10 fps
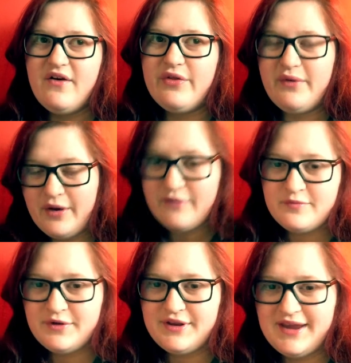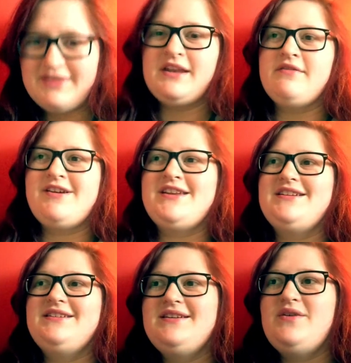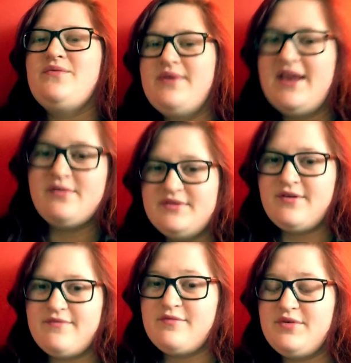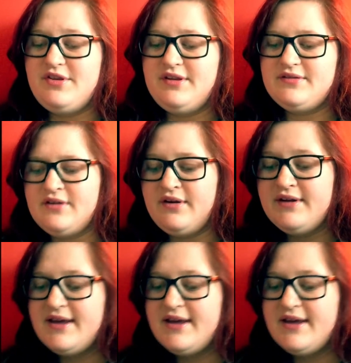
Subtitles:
on the way home from uni, and then I read it when I was home from uni, so,